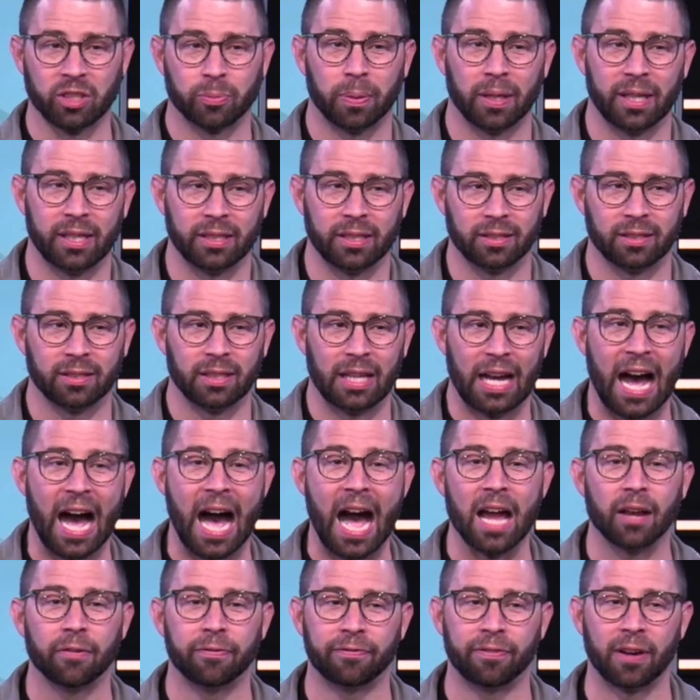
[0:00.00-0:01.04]
place
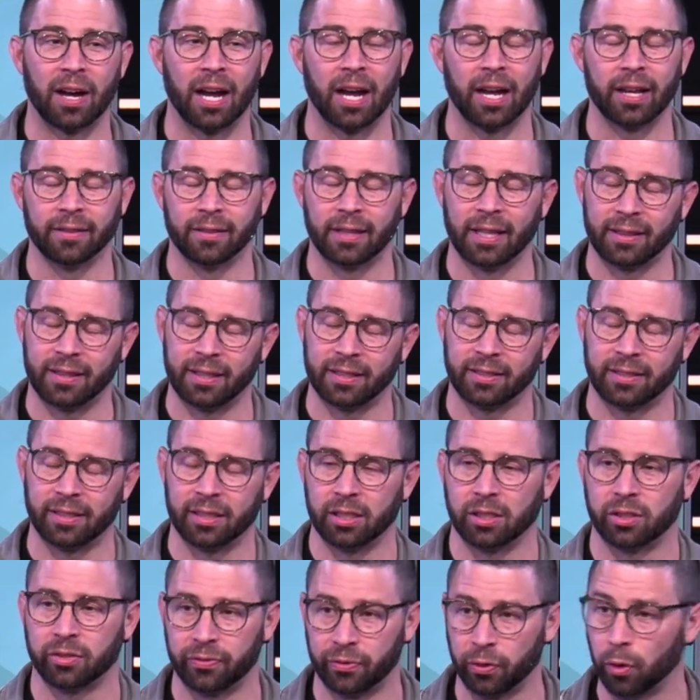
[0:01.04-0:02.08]
I find that this
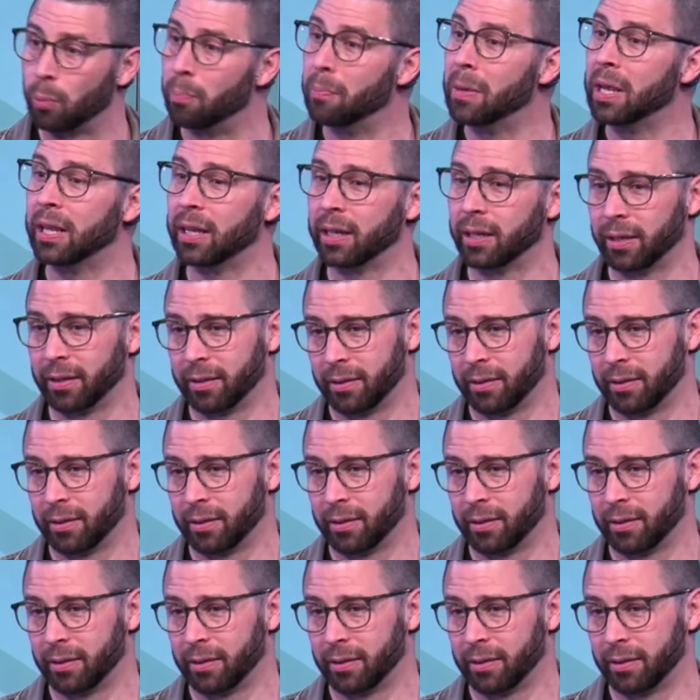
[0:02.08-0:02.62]
is for me,